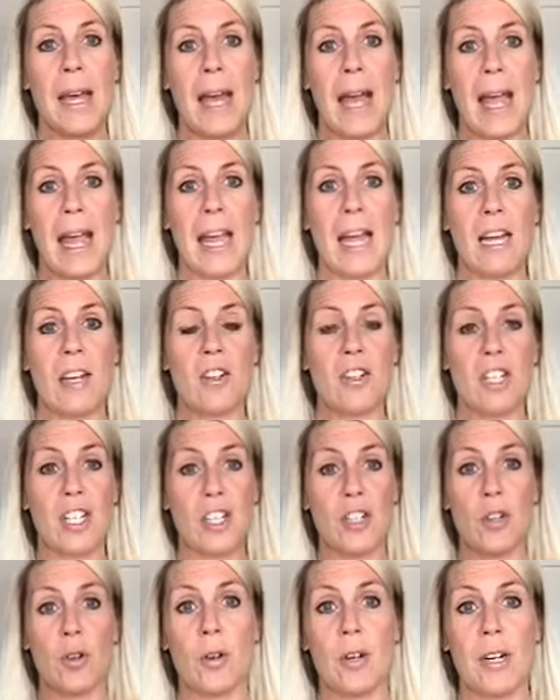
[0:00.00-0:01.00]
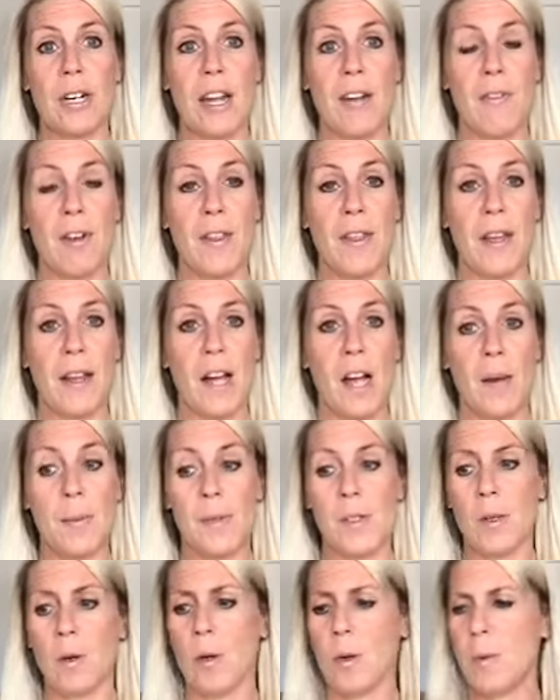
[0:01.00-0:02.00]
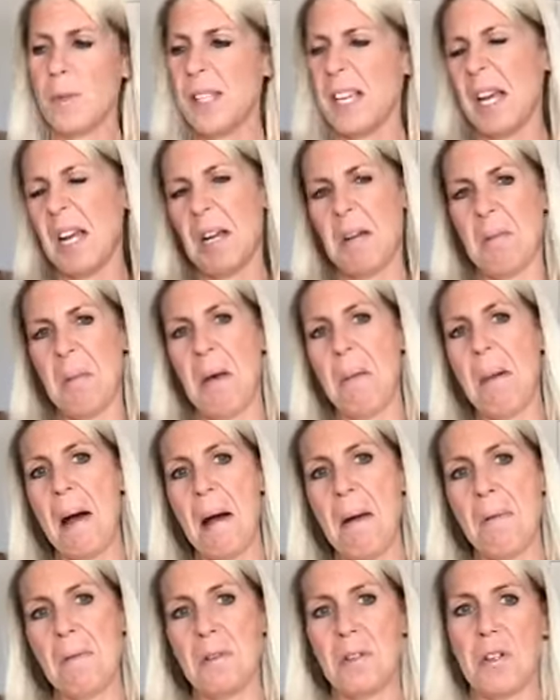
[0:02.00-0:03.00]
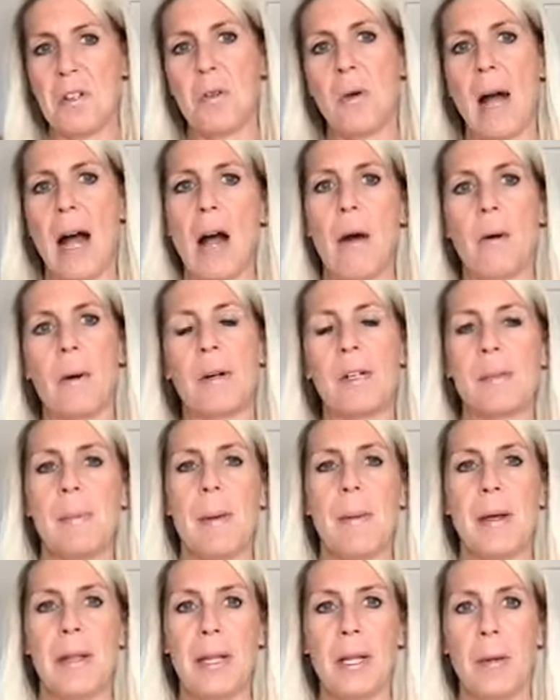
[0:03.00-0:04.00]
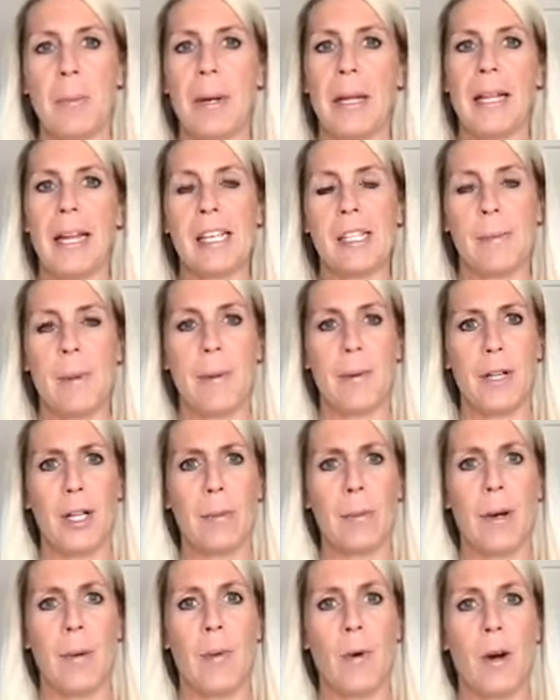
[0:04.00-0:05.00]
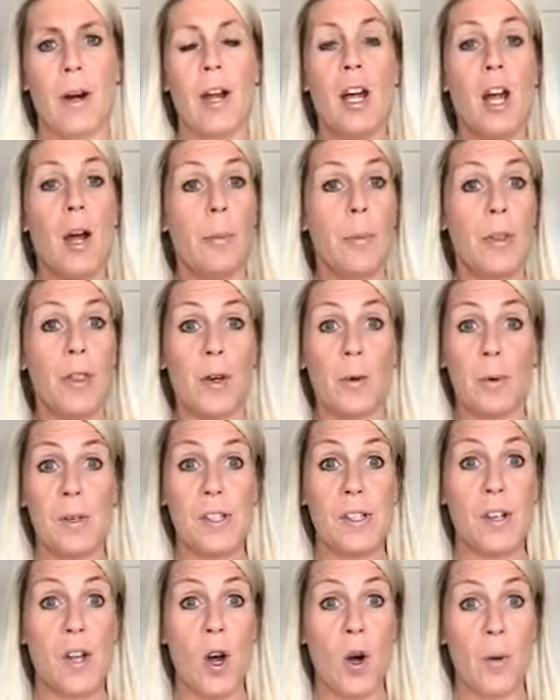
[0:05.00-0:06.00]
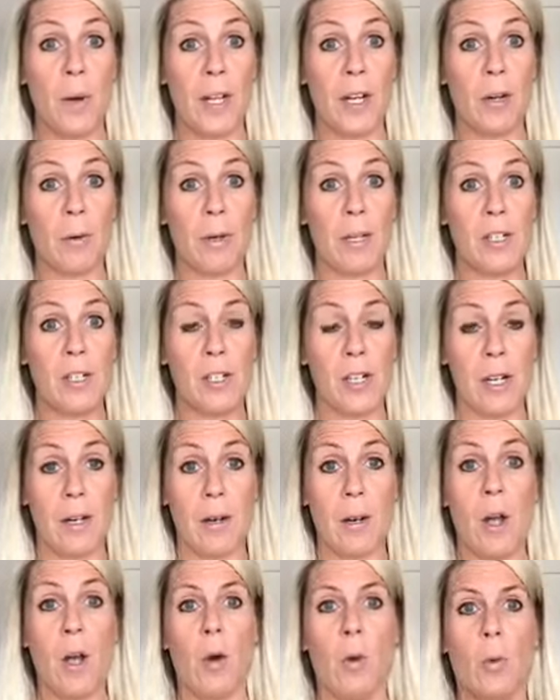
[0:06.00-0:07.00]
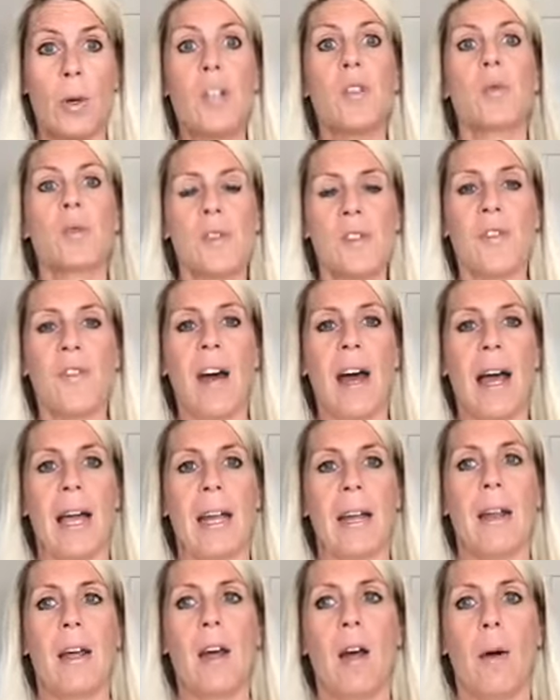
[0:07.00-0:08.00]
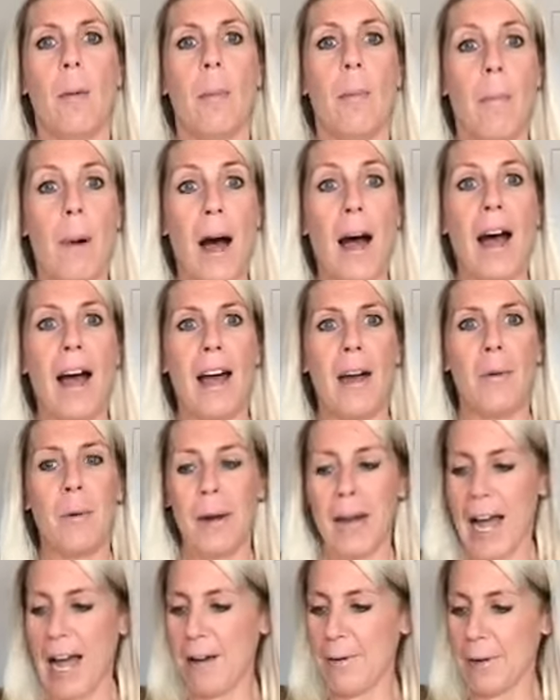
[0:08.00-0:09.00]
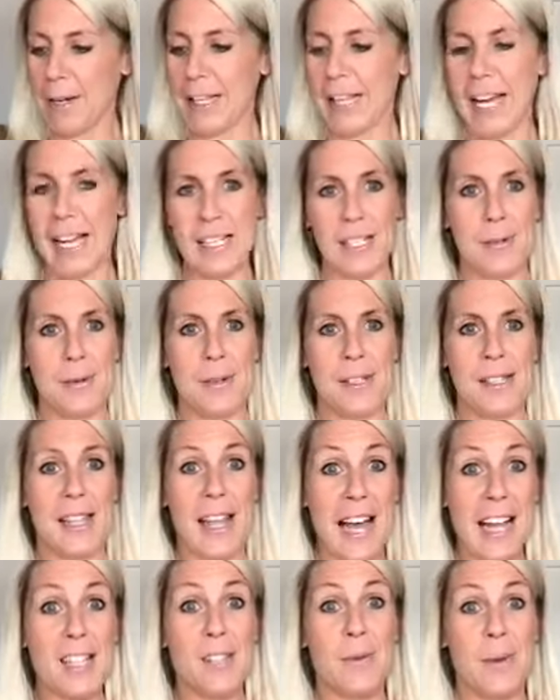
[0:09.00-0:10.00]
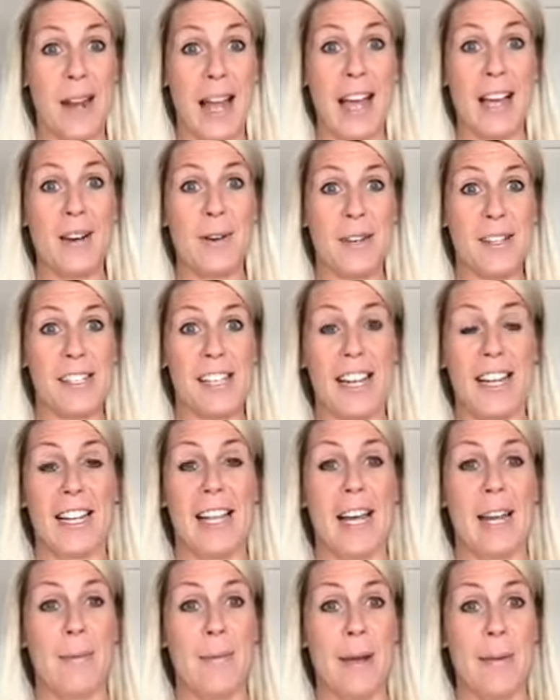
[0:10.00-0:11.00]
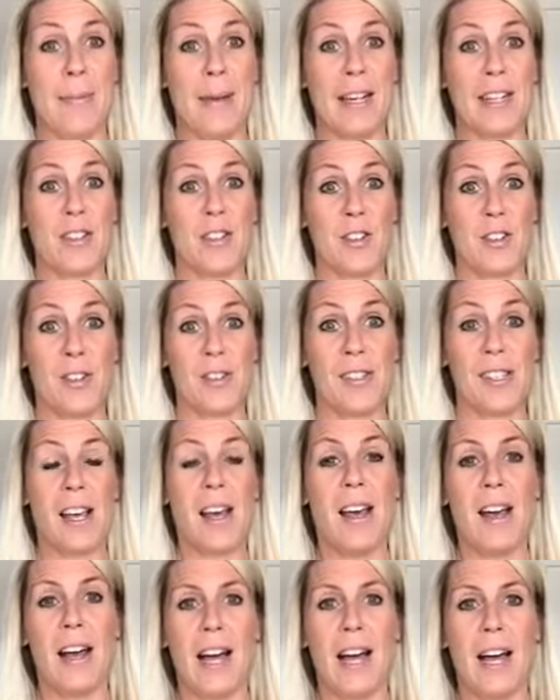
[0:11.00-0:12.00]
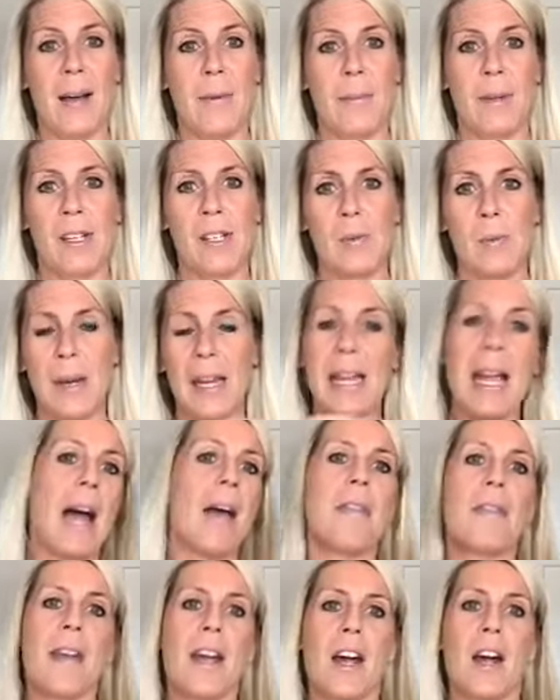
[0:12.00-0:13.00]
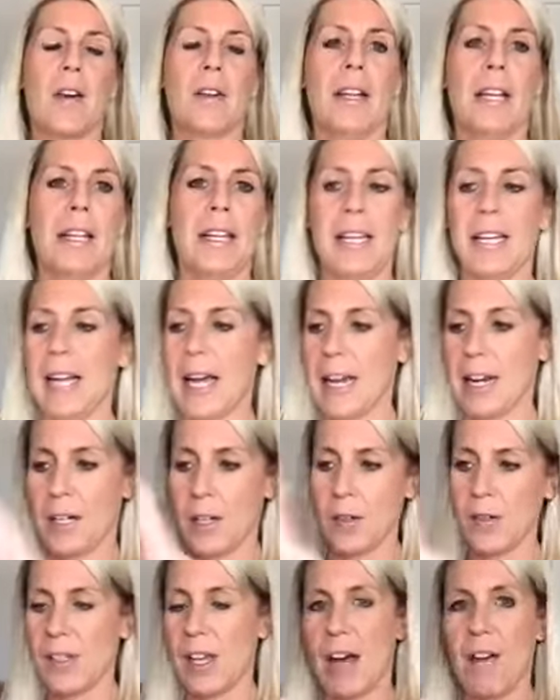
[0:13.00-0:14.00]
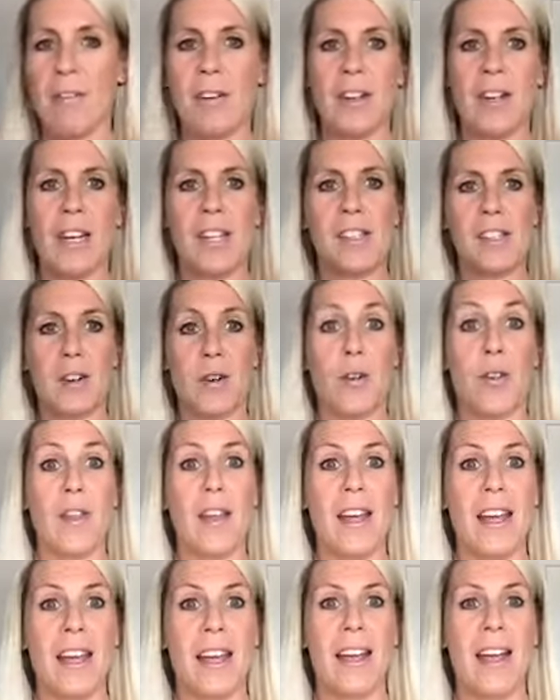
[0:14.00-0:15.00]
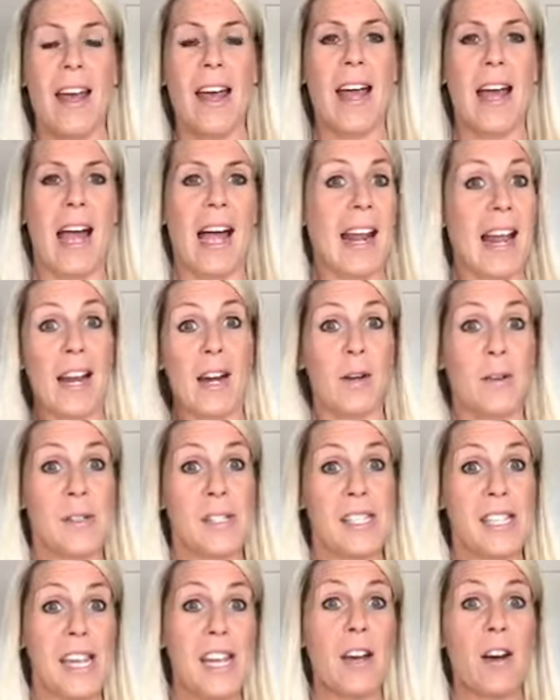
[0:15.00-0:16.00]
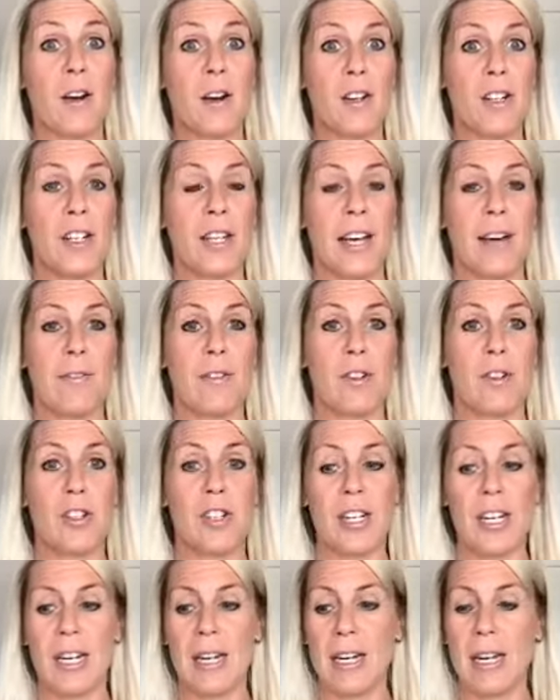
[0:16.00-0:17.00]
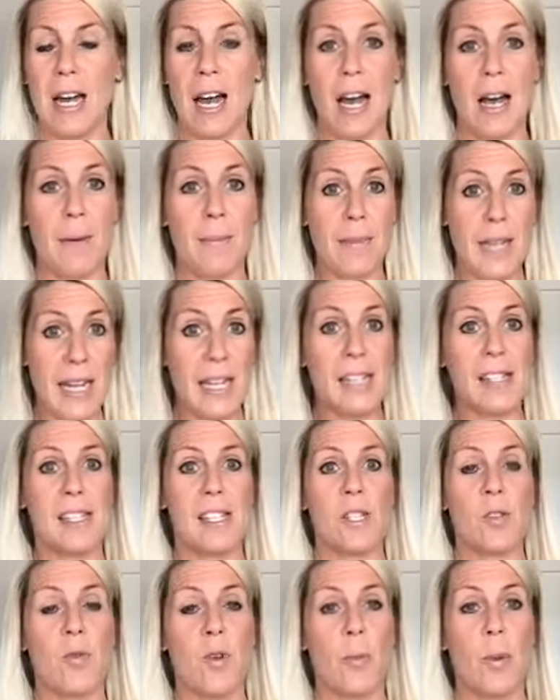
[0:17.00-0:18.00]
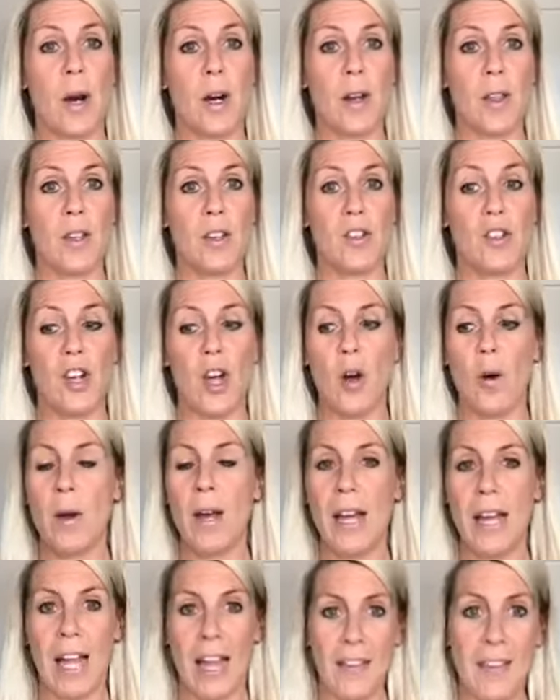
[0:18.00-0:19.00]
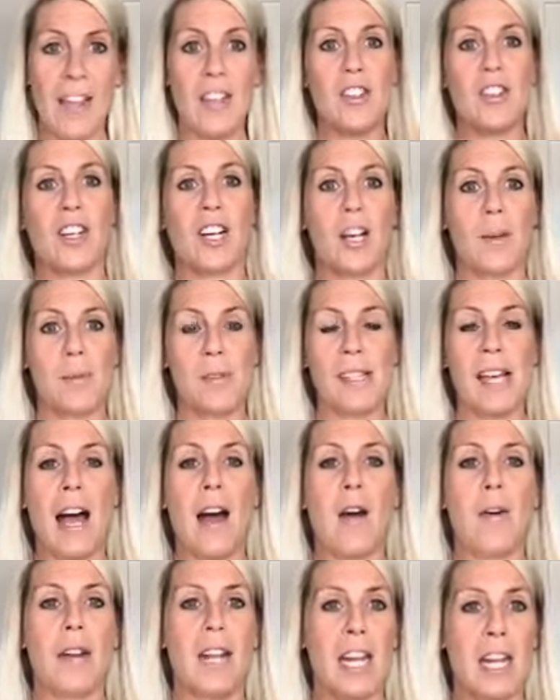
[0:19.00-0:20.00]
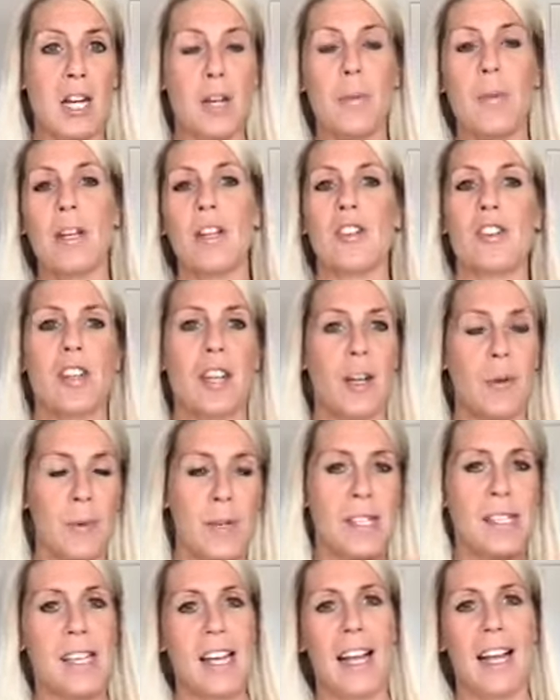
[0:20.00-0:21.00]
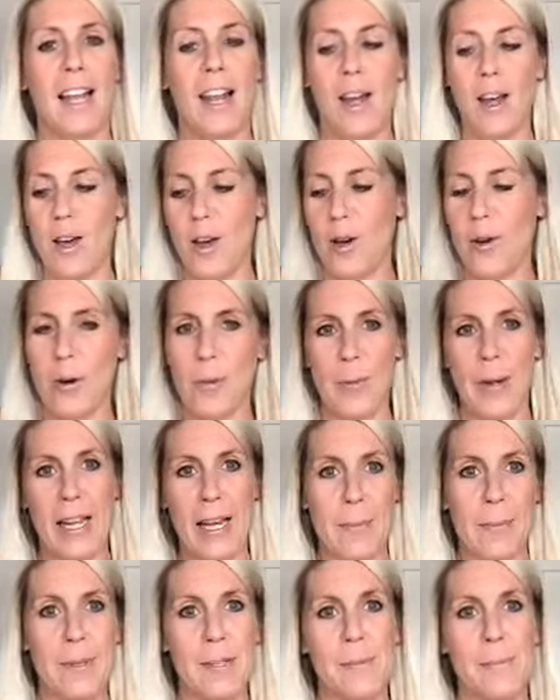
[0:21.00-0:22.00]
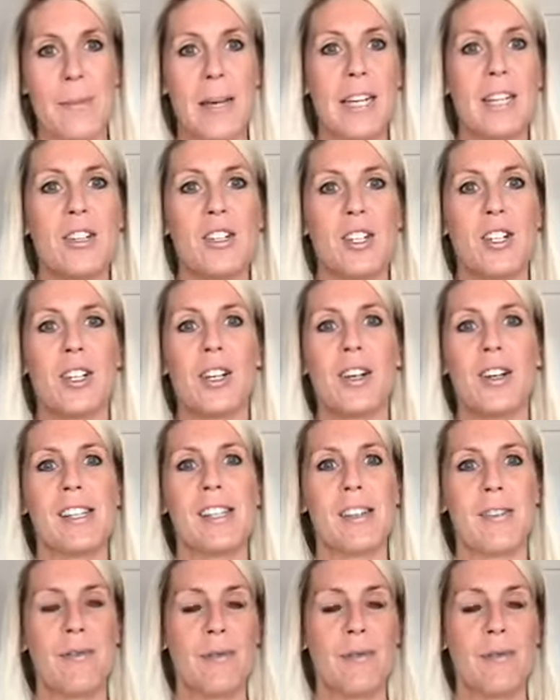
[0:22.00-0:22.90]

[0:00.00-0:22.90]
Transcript: and she shortened everything up. So it was like about 2 hours, maybe a little bit less, maybe a little bit more, but there was no intermission, which was fine. But what I realized was that's when I always get a lot of my pictures, because we get there and Lily kind of goes off and does her thing, and I don't see her until after she dances for part of the show, and then she comes out at intermission and we say hello and we get some pictures,